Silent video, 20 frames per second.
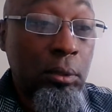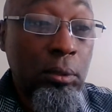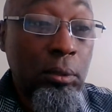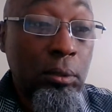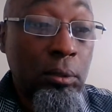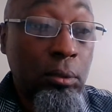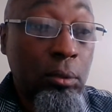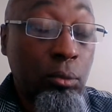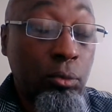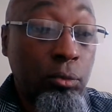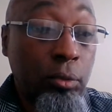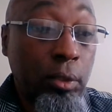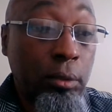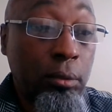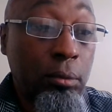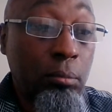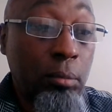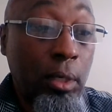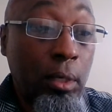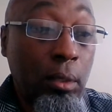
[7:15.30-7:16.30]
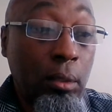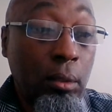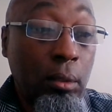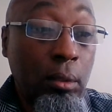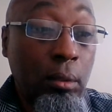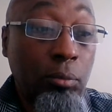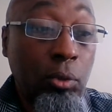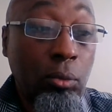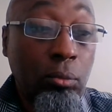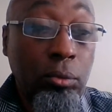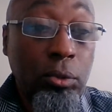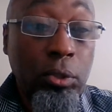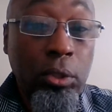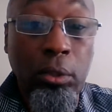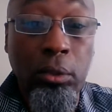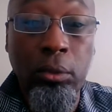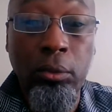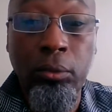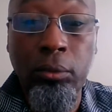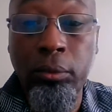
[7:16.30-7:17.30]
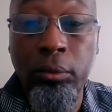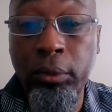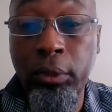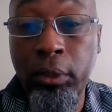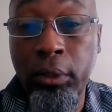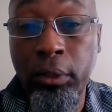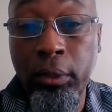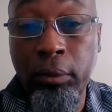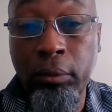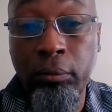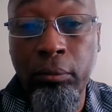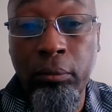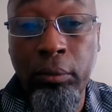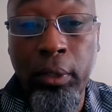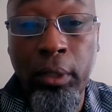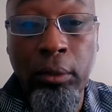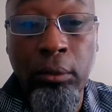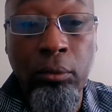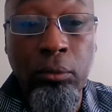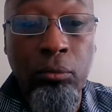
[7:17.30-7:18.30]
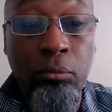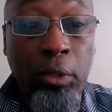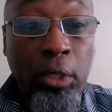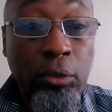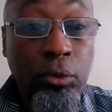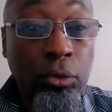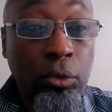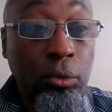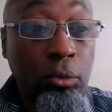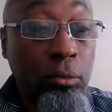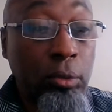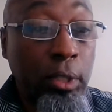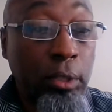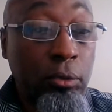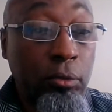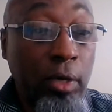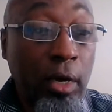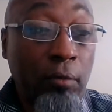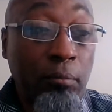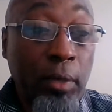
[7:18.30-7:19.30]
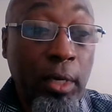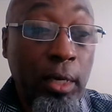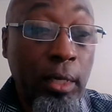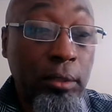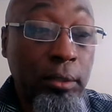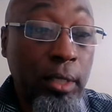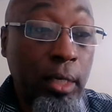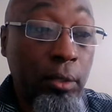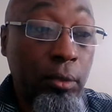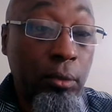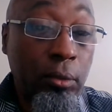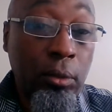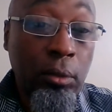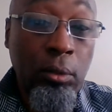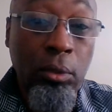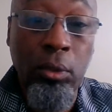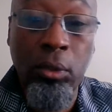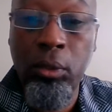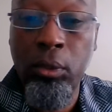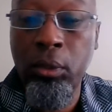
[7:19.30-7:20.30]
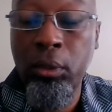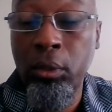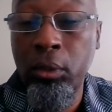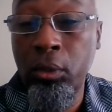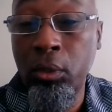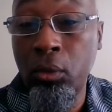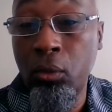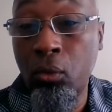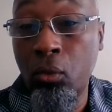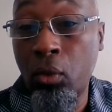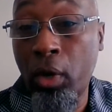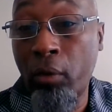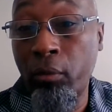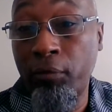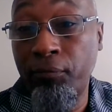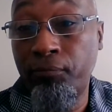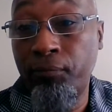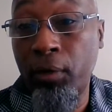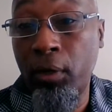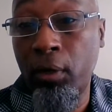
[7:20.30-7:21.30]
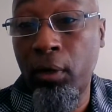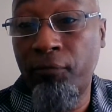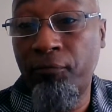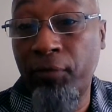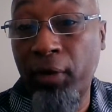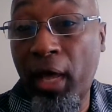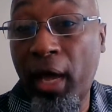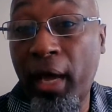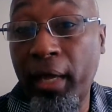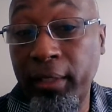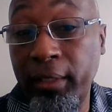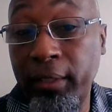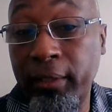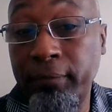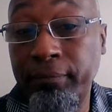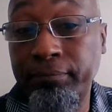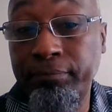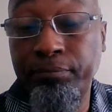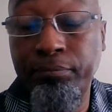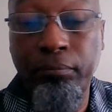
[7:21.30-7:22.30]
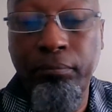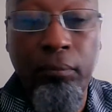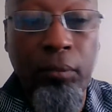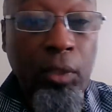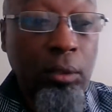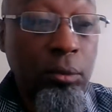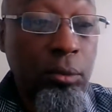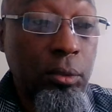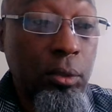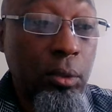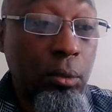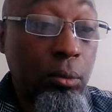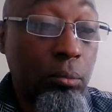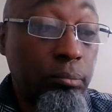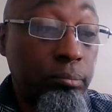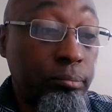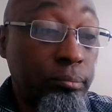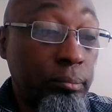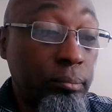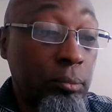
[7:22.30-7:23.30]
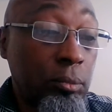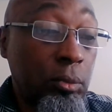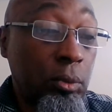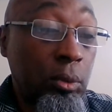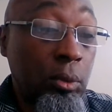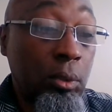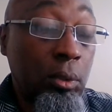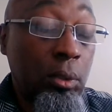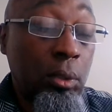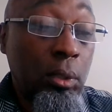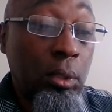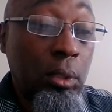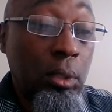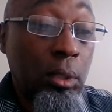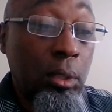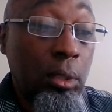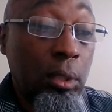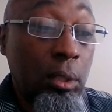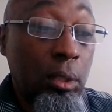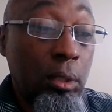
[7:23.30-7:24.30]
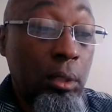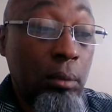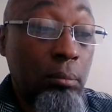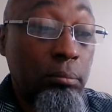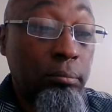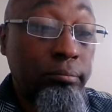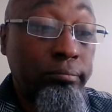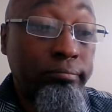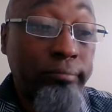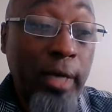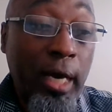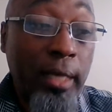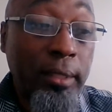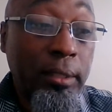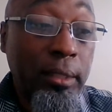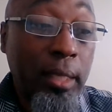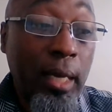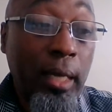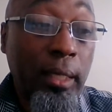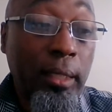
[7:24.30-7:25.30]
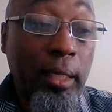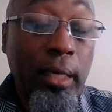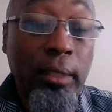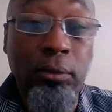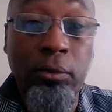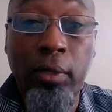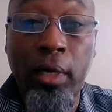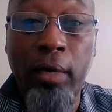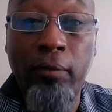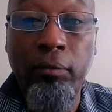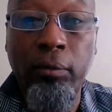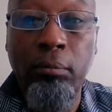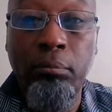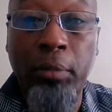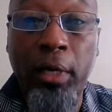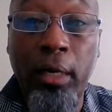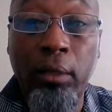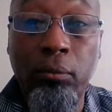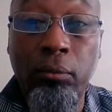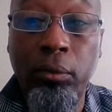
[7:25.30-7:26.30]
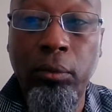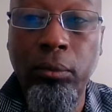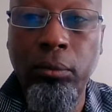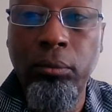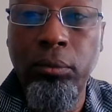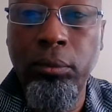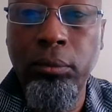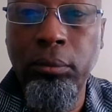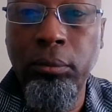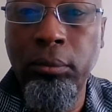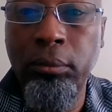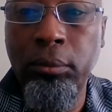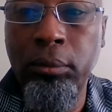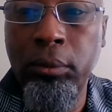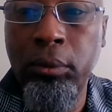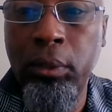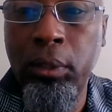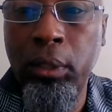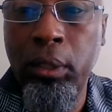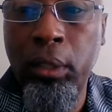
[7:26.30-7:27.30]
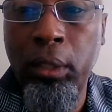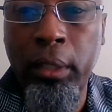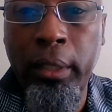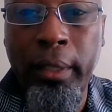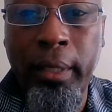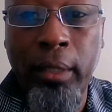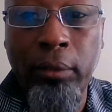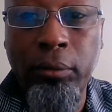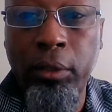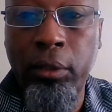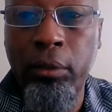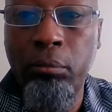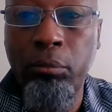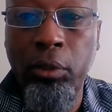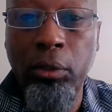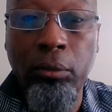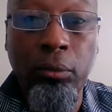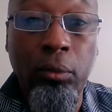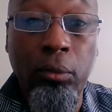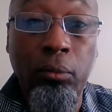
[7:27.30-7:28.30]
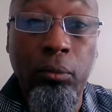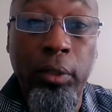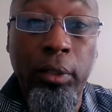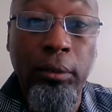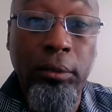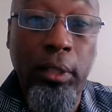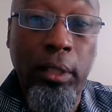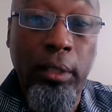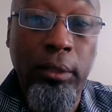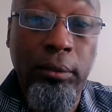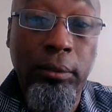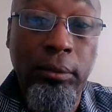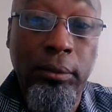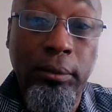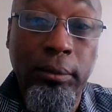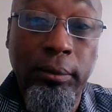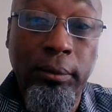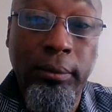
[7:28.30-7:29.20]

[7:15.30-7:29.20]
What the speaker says: go straight to my hotel, and when I do my show, I drive my ass out of there, or I would fly in. So I did not like driving them back roads and out there in the middle of nowhere in Texas.